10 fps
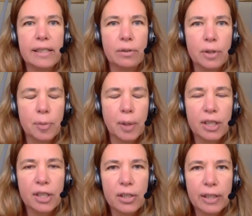in
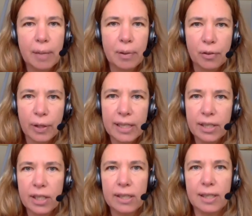response to a couple of
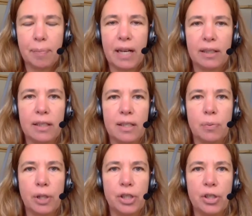questions about
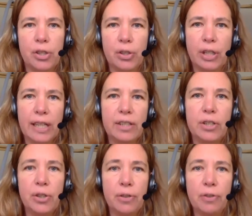what you need
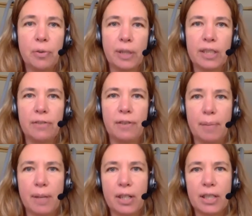to do if you want a
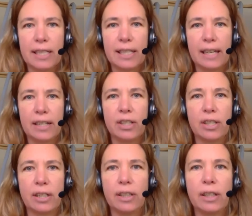family
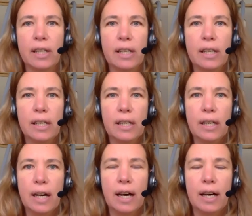constellation.
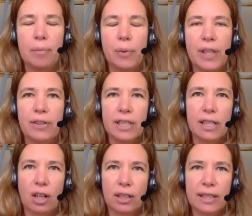Whether
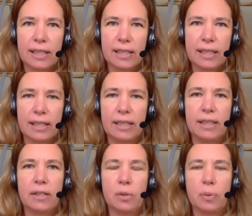it's long
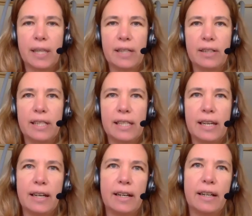distance or whether it's
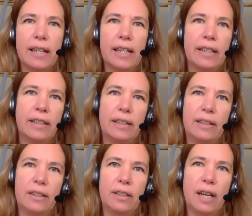here
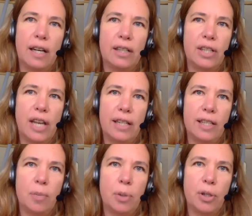in
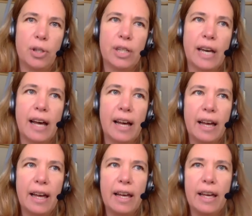Johannesburg,
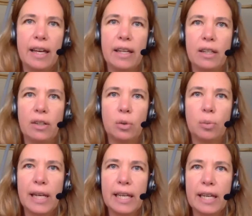I
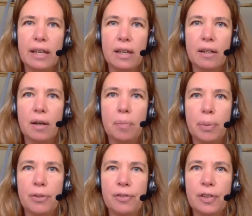normally
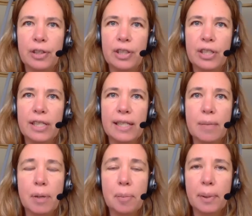prefer to
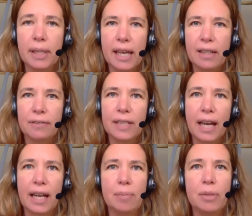see people ahead of
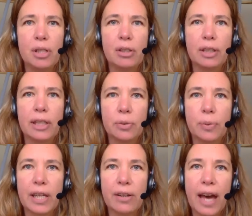time to look at
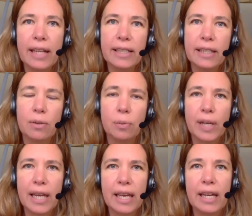where you're at and
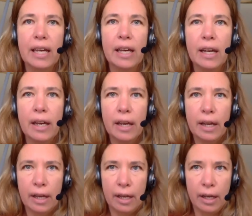where
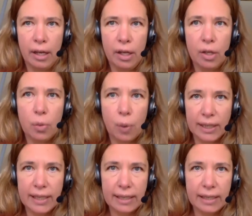you're
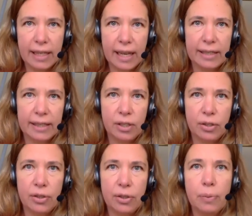wanting to get
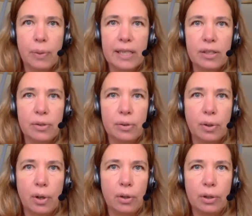to. What is your
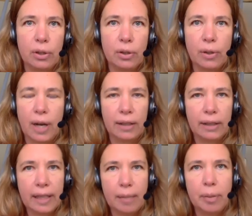goal or your
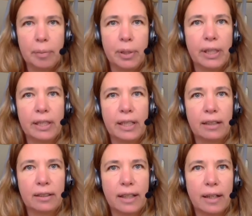outcome, the miracle
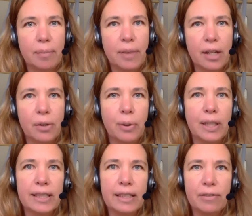outcome, they call
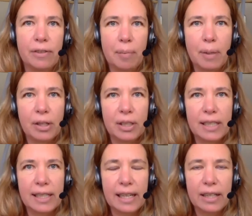it in family
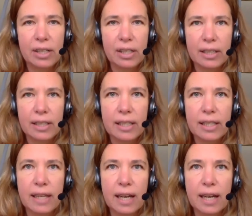constellations.